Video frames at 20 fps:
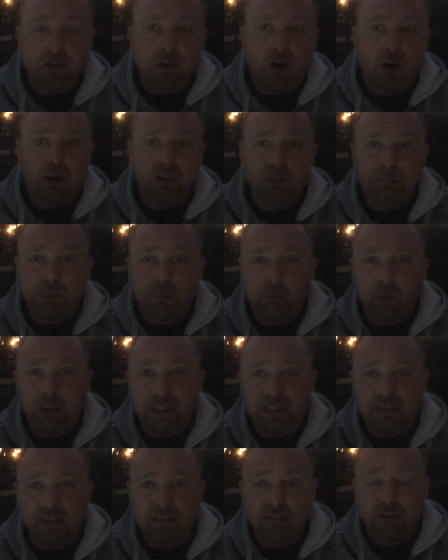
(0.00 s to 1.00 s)
card to be
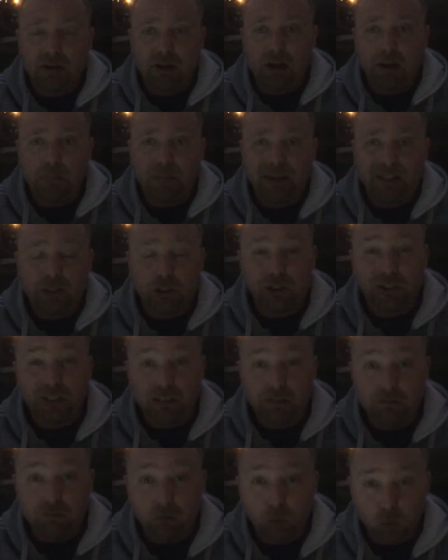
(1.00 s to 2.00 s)
released based on
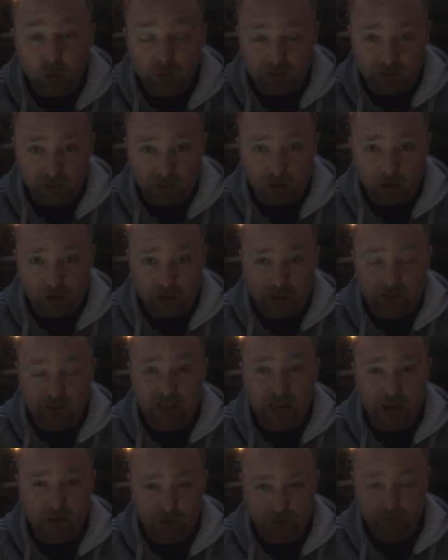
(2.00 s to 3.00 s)
the Volta
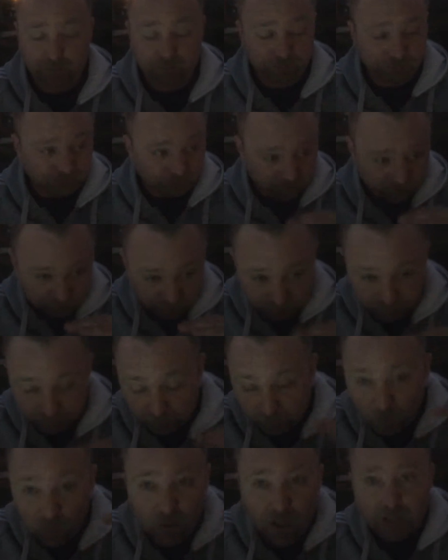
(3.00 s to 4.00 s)
architecture.
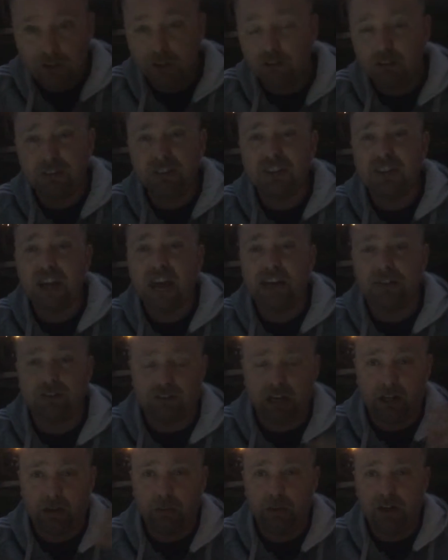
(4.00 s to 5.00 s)
This is the next
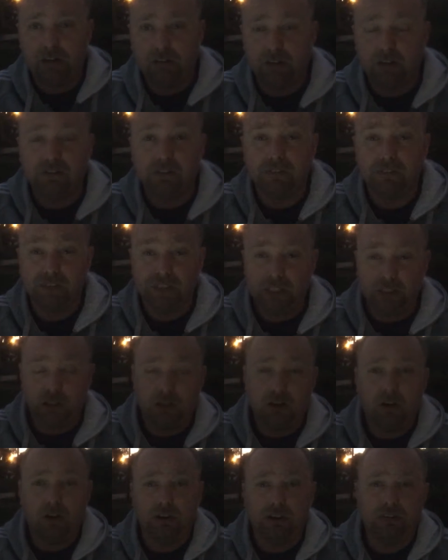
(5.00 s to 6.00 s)
generation of NVIDIA
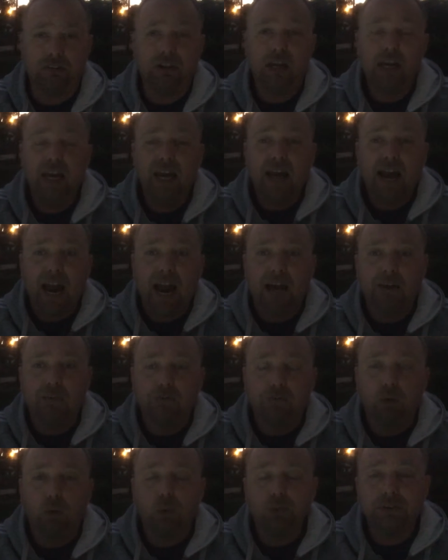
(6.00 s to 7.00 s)
cards, and
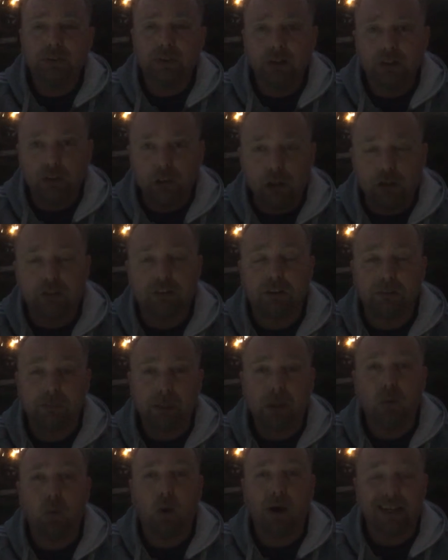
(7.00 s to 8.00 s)
Volta looks to
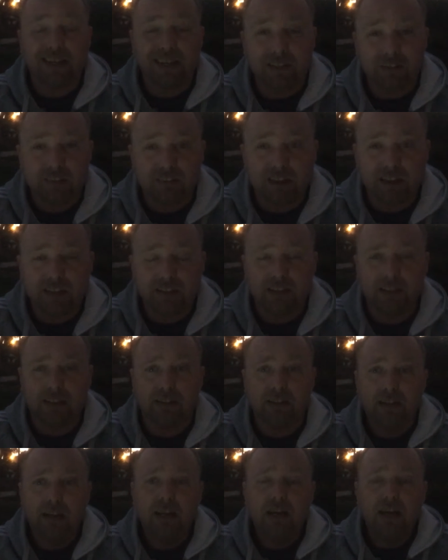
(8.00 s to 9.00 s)
be quite
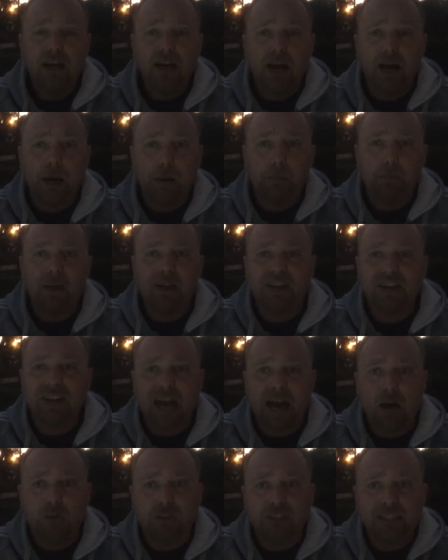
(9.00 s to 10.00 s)
exciting.
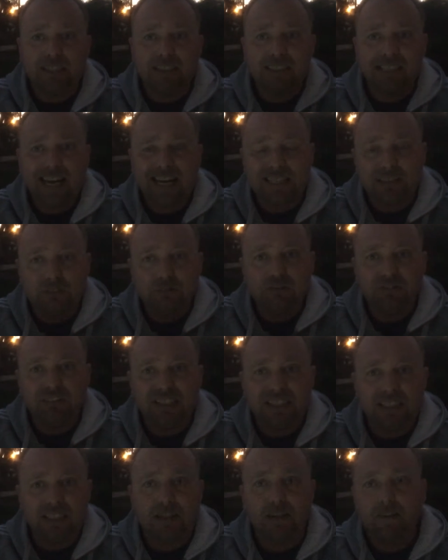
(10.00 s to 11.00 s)
Now, the Titan
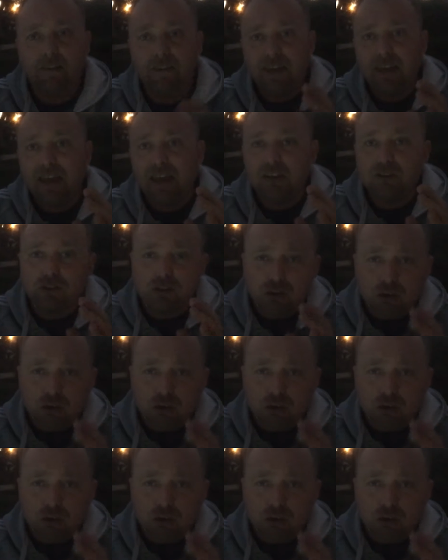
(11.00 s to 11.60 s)
V is